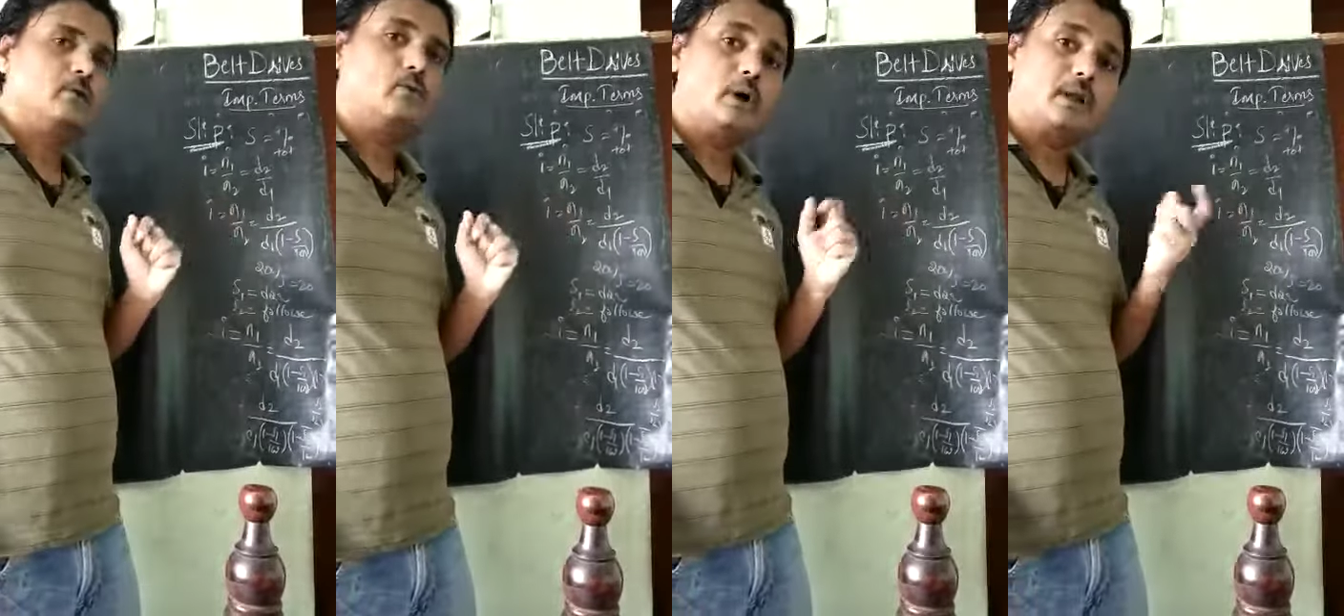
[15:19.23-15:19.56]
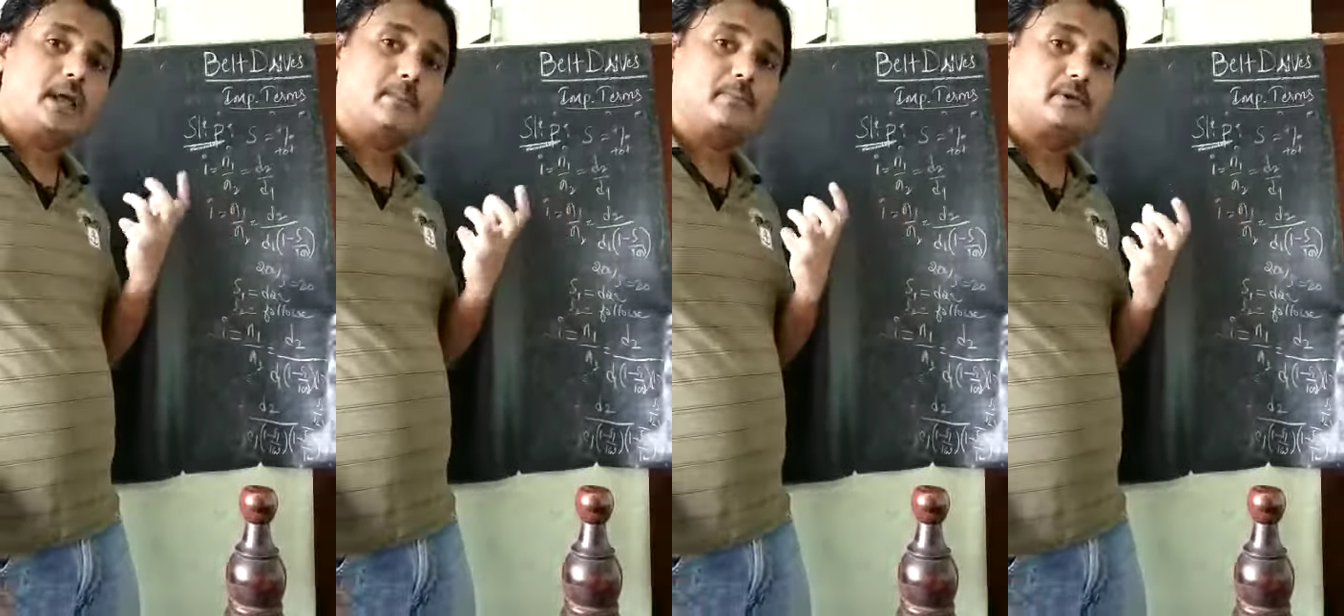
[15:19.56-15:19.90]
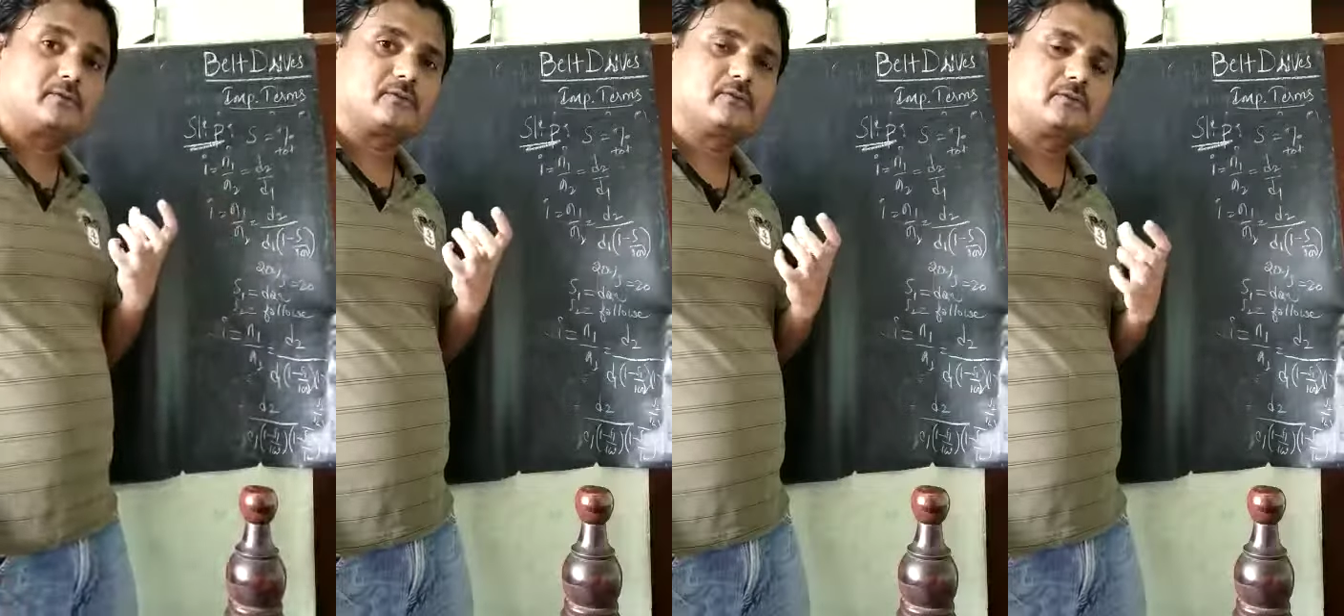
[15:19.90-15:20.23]
what
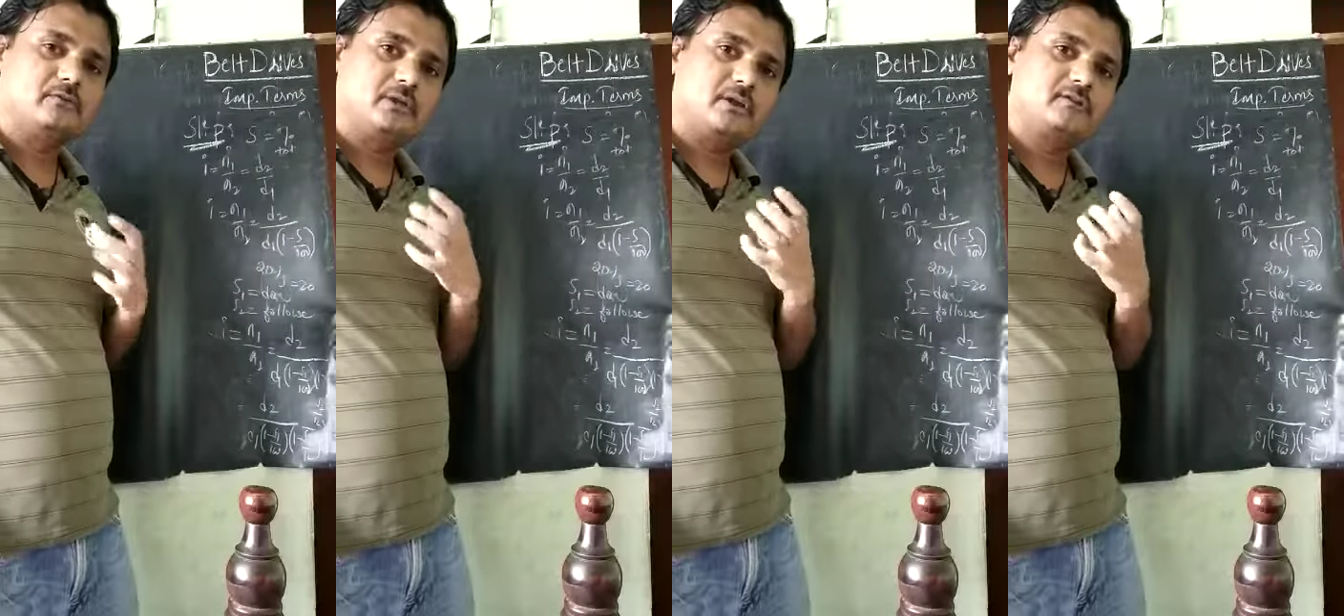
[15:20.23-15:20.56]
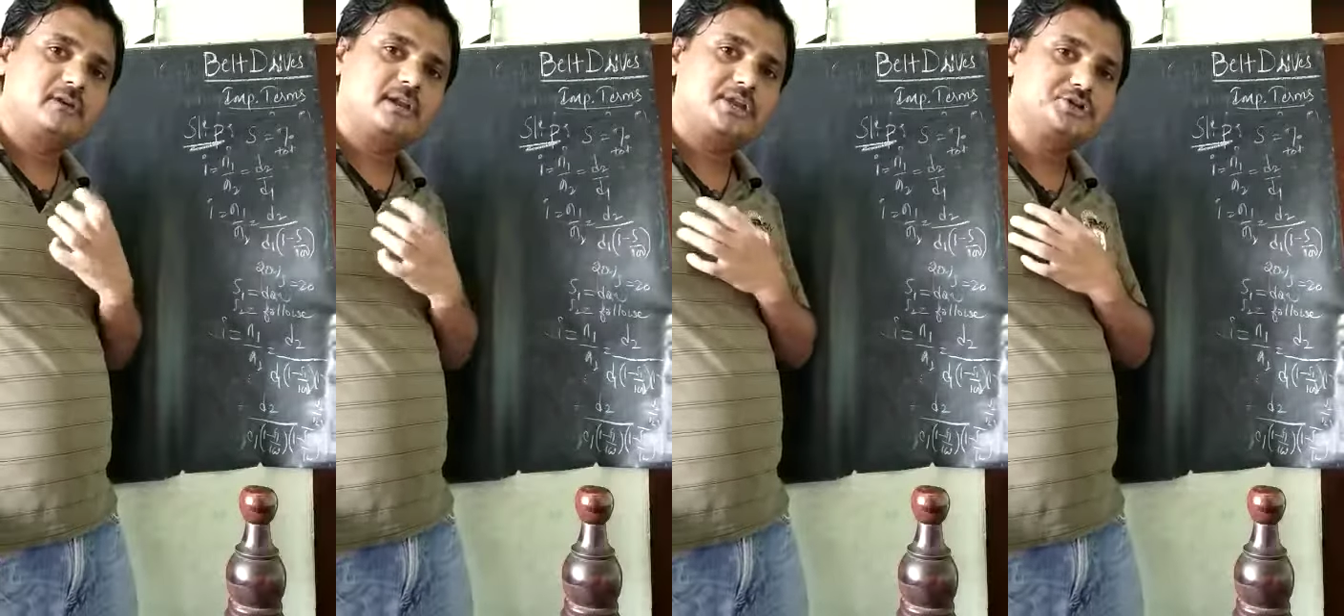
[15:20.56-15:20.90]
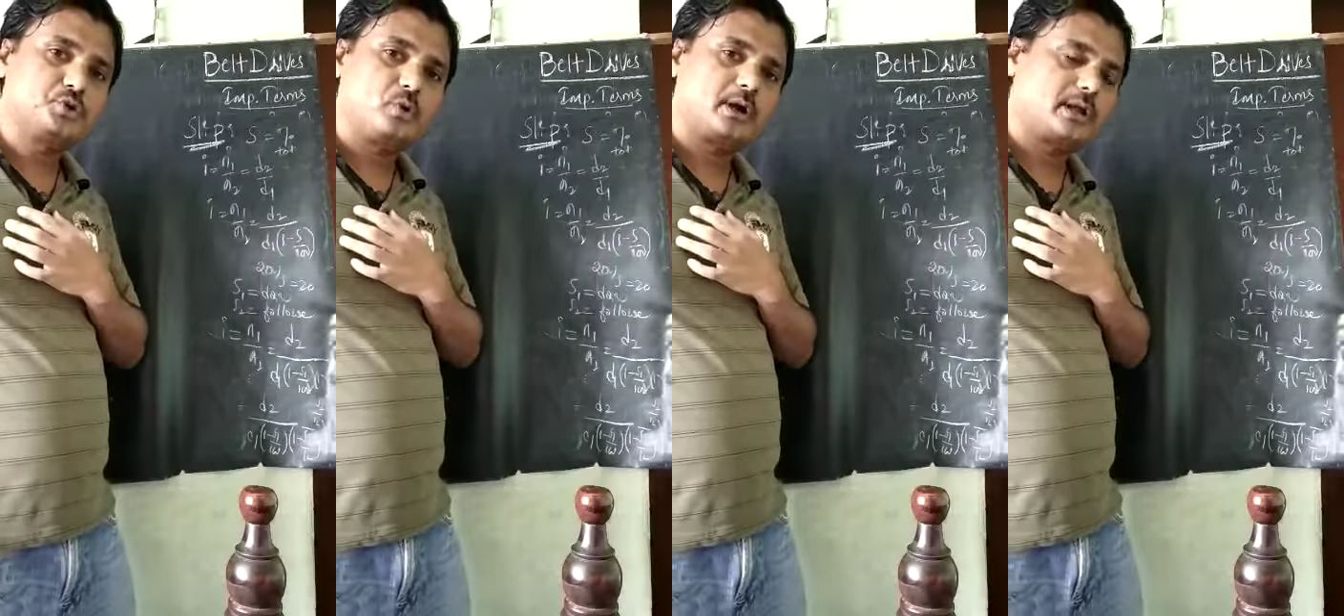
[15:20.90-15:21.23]
happens? Velocity
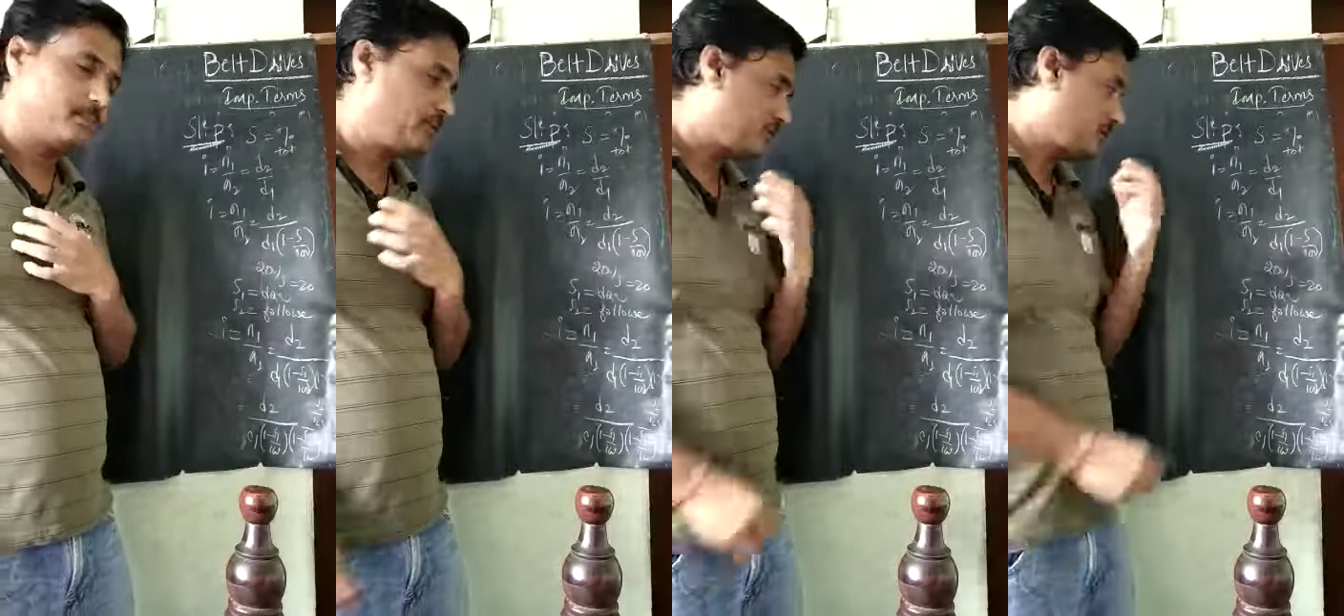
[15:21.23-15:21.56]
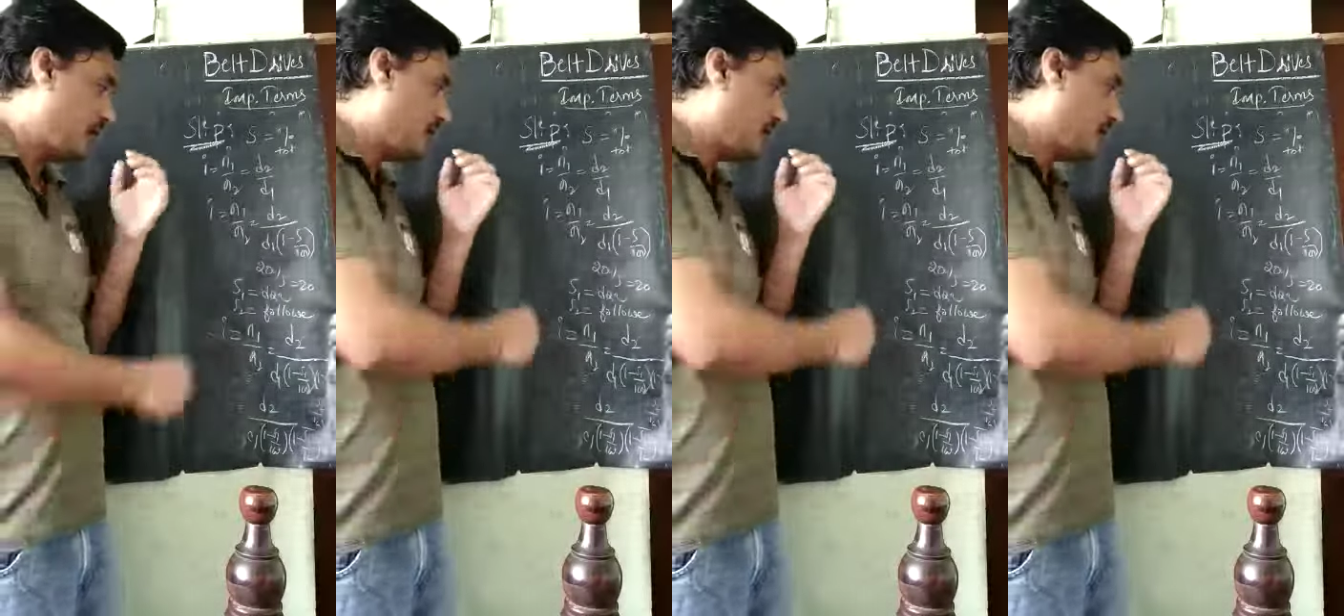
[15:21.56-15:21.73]
ratio, what happens?